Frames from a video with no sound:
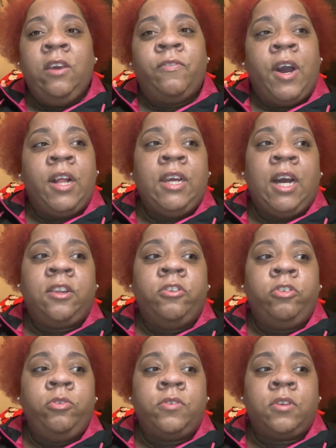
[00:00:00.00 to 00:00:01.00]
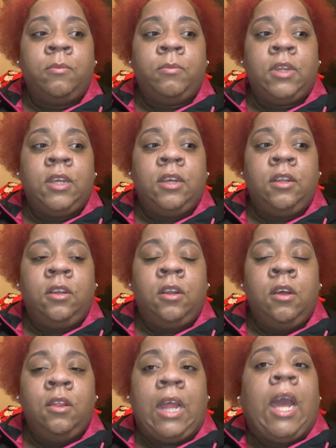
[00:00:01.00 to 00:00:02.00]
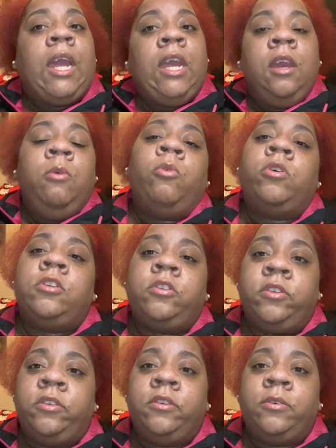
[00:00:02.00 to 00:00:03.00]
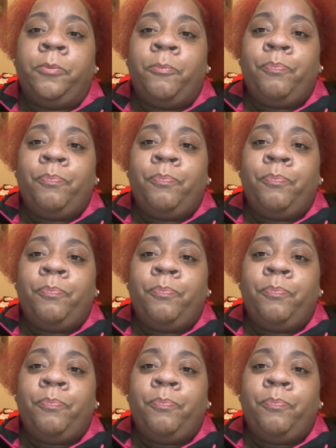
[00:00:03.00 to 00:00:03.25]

finally got to do something that he wanted to do.